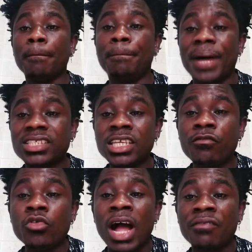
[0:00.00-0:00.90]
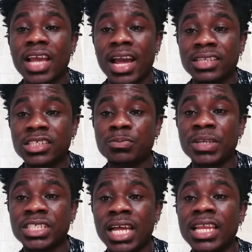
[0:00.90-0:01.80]
But if you have a casi
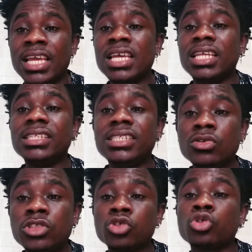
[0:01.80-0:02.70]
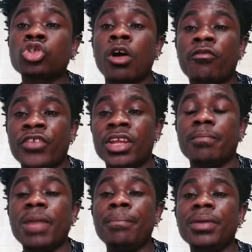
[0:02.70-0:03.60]
speciale due to suffering,
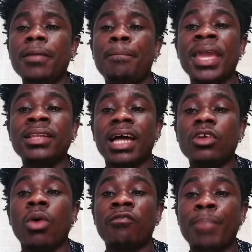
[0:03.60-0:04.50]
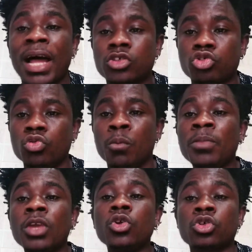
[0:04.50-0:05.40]
maybe pain that you have passed through,
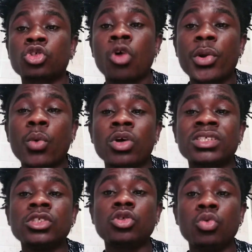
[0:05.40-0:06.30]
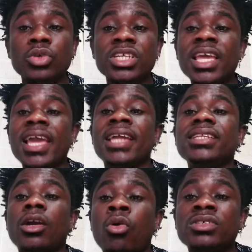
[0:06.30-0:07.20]
your story wasn't good,
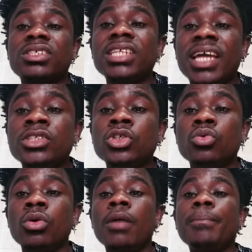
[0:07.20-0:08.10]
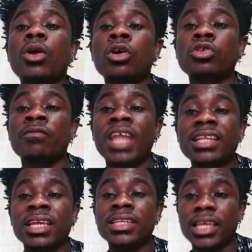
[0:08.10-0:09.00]
and they considered you because of
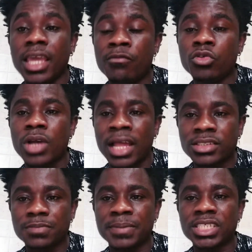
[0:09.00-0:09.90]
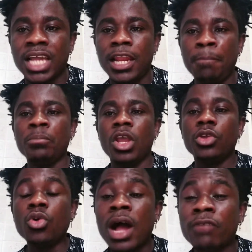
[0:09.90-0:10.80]
that, and they gave you casi speciale,
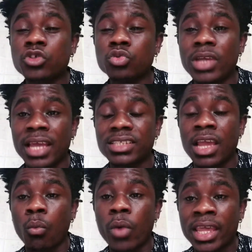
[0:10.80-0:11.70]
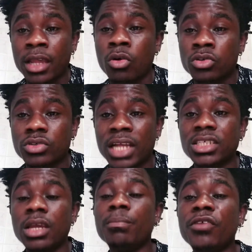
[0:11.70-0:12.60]
you have to get a working contract
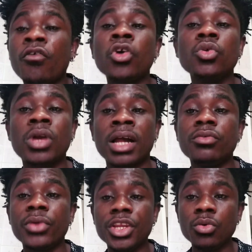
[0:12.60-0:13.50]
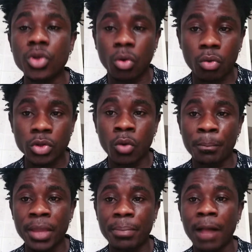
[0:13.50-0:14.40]
before you can renew your
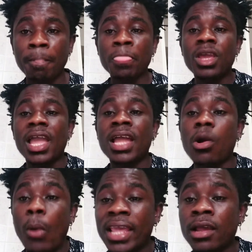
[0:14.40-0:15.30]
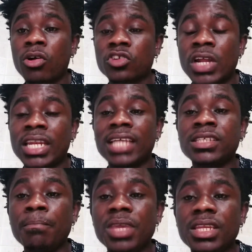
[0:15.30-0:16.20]
paper. And a working contract
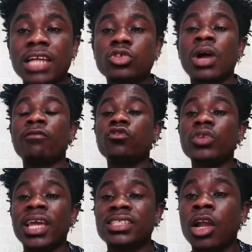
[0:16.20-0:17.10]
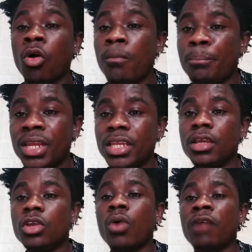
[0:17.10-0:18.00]
doesn't mean that you have to get a company,
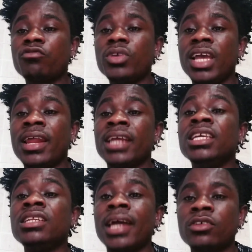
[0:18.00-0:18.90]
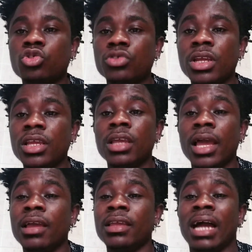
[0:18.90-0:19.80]
you have to get an industry,
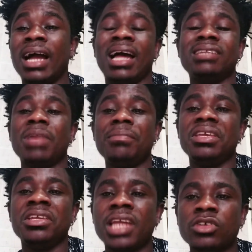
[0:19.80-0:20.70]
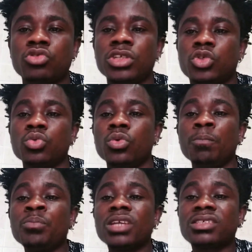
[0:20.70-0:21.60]
and maybe industry to
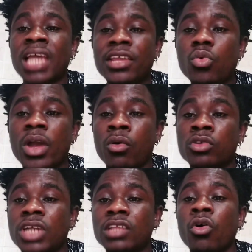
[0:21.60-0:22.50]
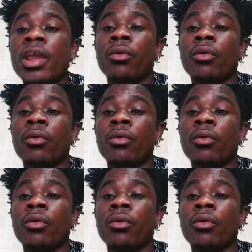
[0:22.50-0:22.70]
sign you a contract, or